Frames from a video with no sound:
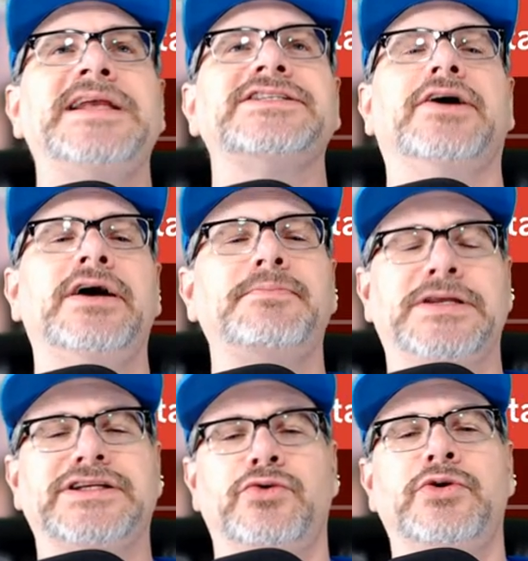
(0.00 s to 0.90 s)
Pizza Hut.
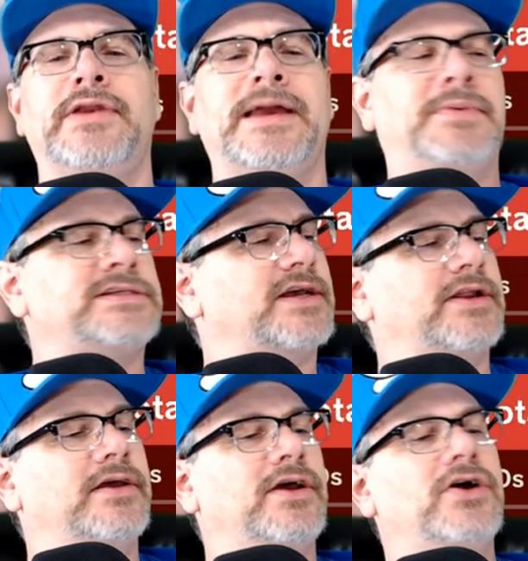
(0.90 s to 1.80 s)
Pizza who don't like
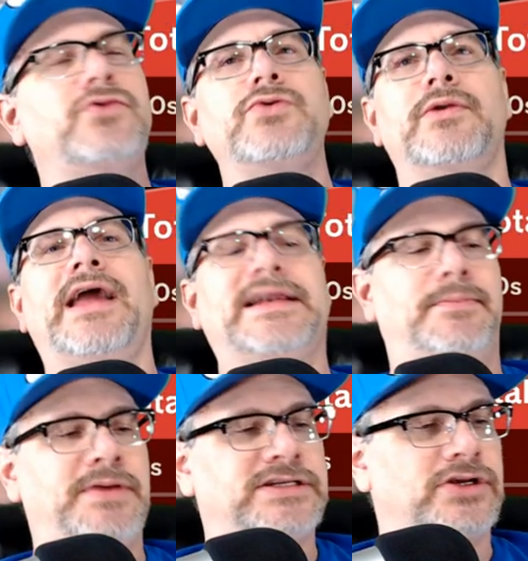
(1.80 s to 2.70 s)
Pizza who don't like the
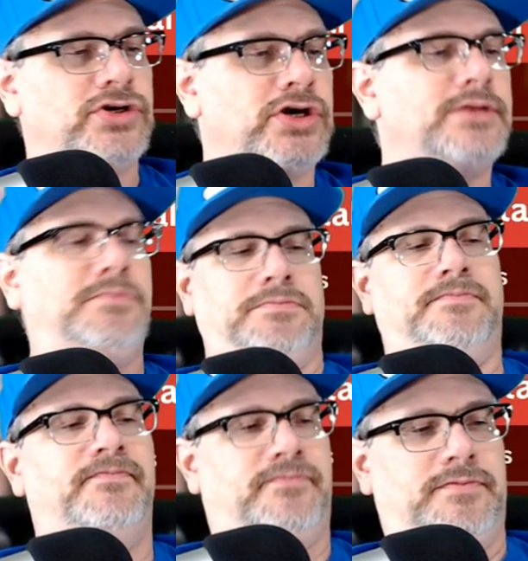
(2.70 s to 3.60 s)
Pizza Hut?
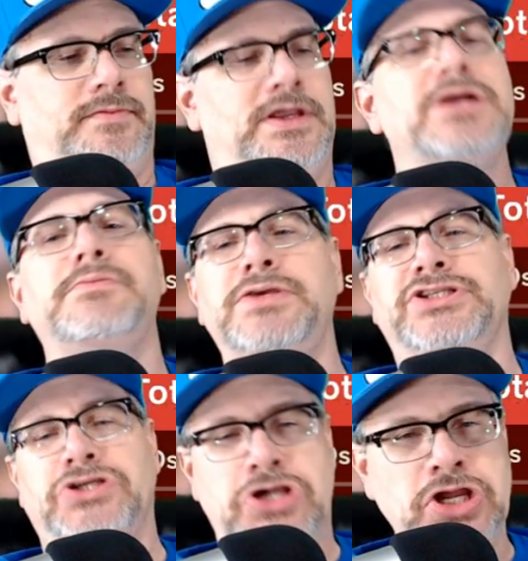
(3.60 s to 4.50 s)

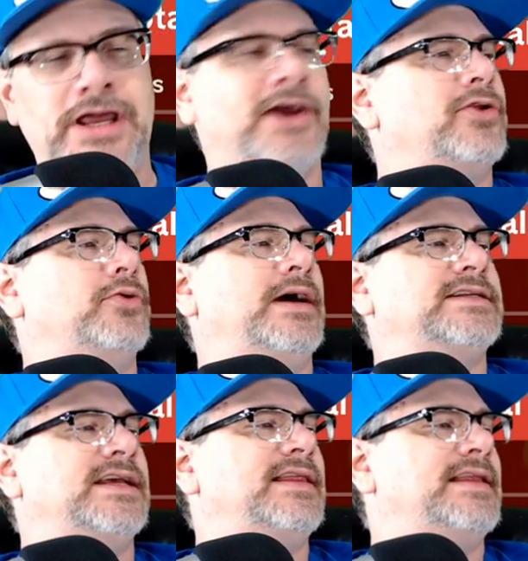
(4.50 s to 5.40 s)
Pizza Hut. I don't know why I
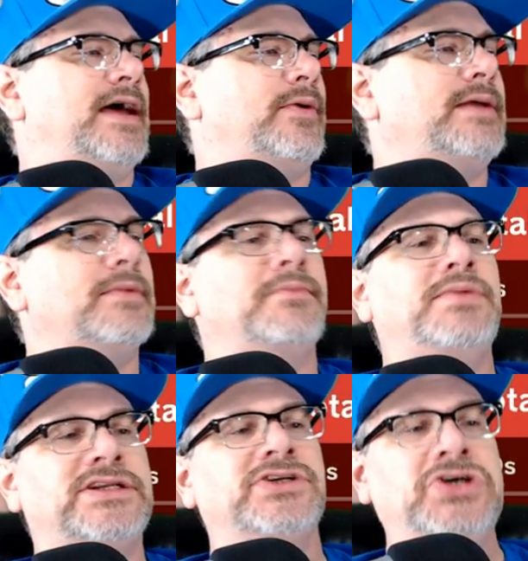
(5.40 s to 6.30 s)
say it that way, but
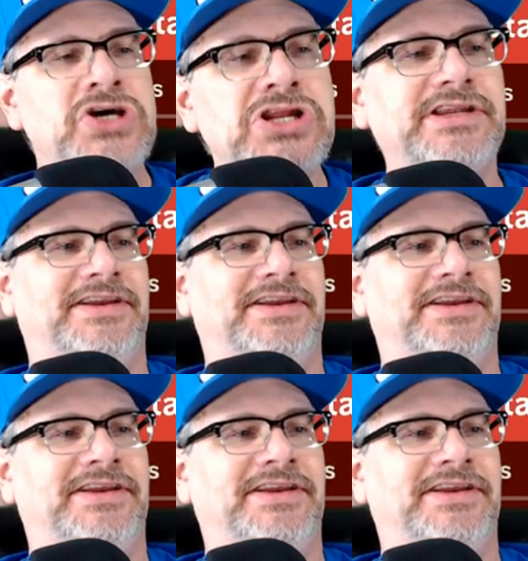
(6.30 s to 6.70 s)
Pizza Hut.